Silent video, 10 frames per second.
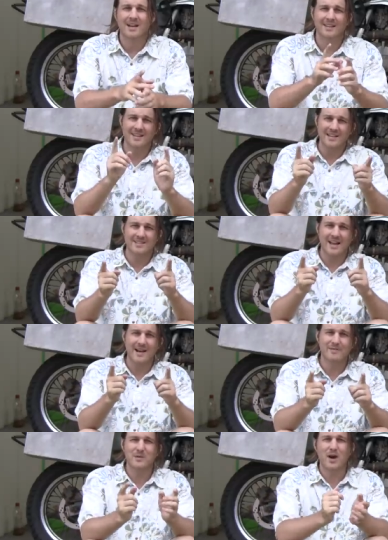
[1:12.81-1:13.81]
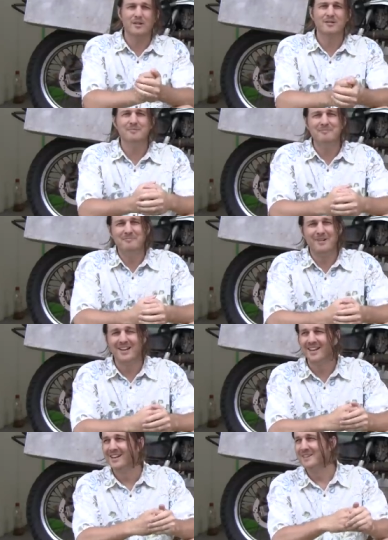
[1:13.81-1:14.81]
And that's a half throttle
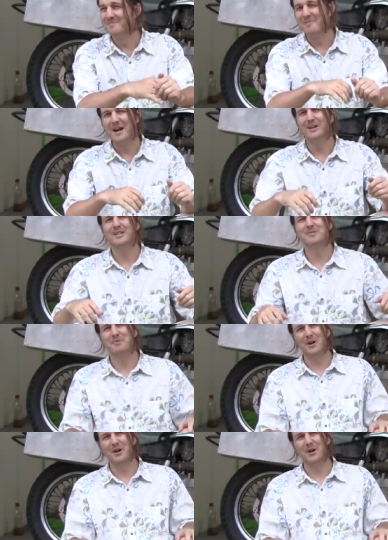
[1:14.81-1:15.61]
marriage